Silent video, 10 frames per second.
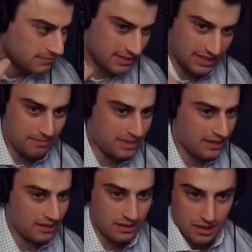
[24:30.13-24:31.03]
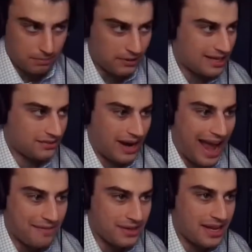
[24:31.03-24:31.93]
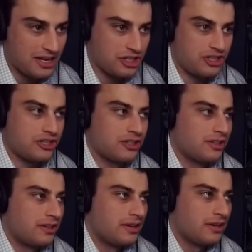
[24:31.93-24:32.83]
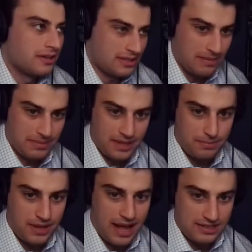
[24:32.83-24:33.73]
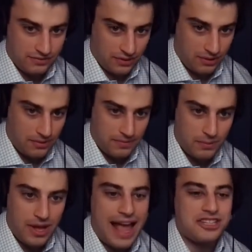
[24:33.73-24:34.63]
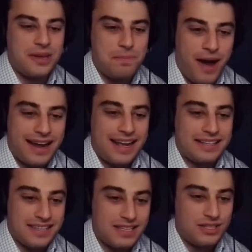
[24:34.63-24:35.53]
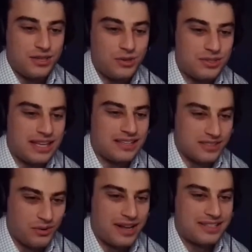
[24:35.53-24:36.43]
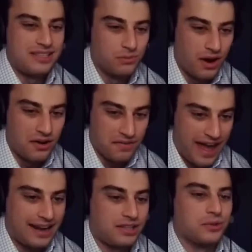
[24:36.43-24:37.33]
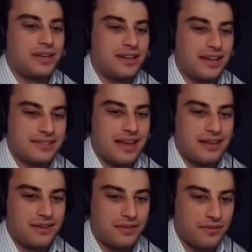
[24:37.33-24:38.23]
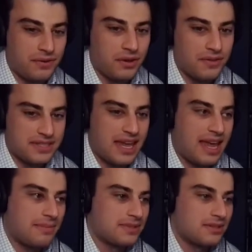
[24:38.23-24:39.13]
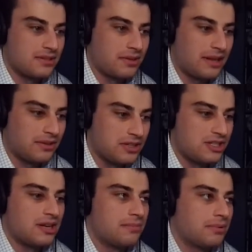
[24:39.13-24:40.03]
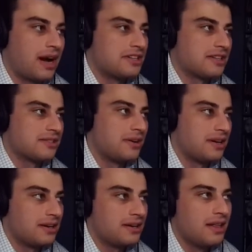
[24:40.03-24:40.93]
Same thing applies for Avalanche. Same thing applies for, well, actually Binance is used. It's known as the rug factory. It's like full of scams. There's no like legit projects on it.